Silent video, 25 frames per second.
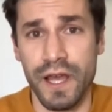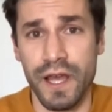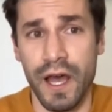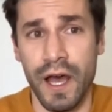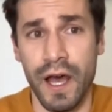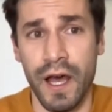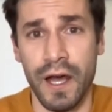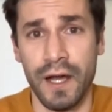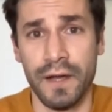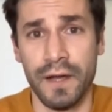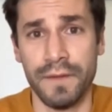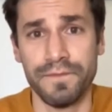
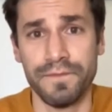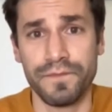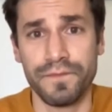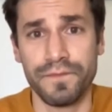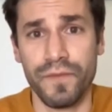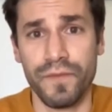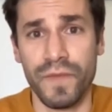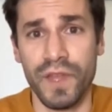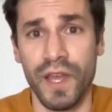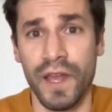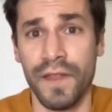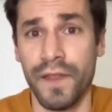
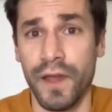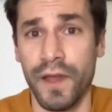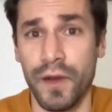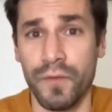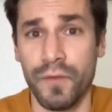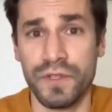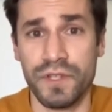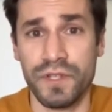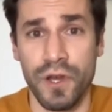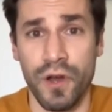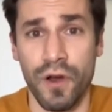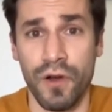And then it
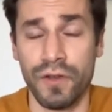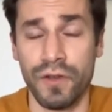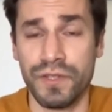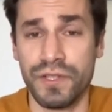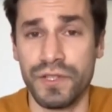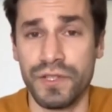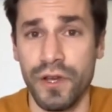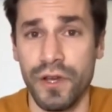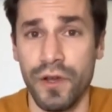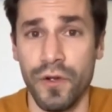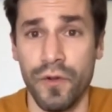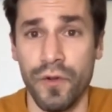was
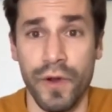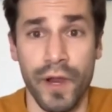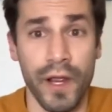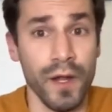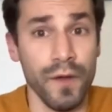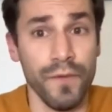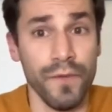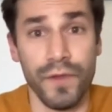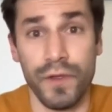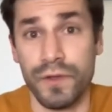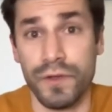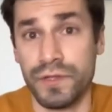also
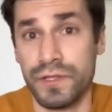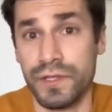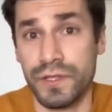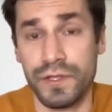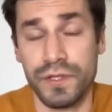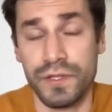interviews.